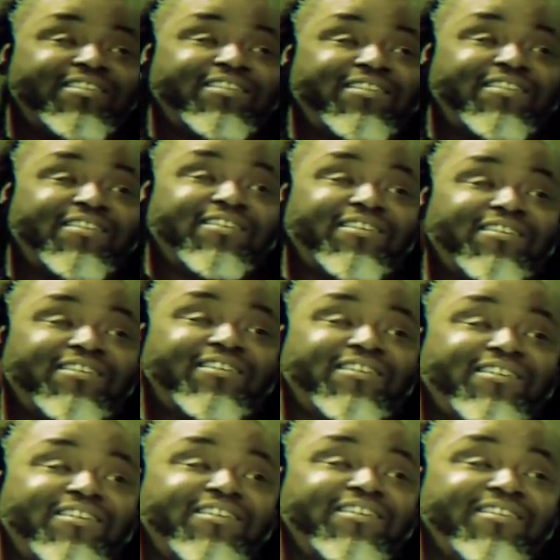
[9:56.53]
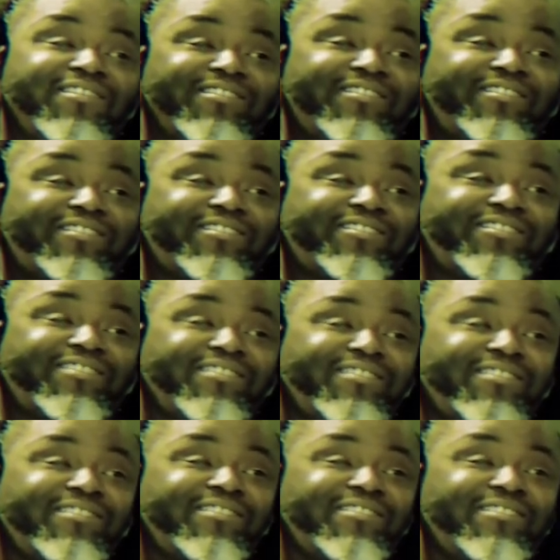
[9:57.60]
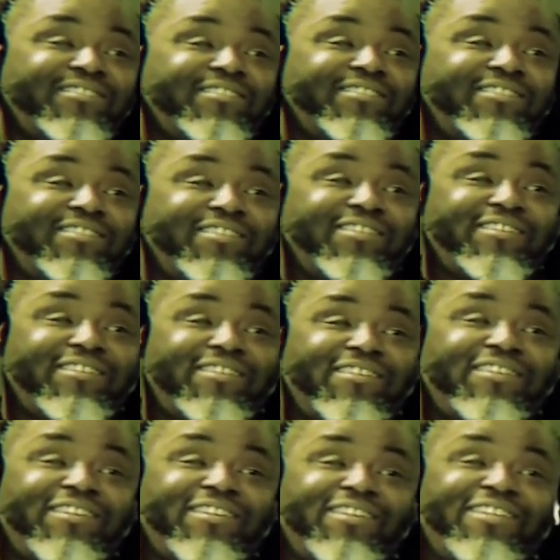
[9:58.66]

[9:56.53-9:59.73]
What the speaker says: [no speech]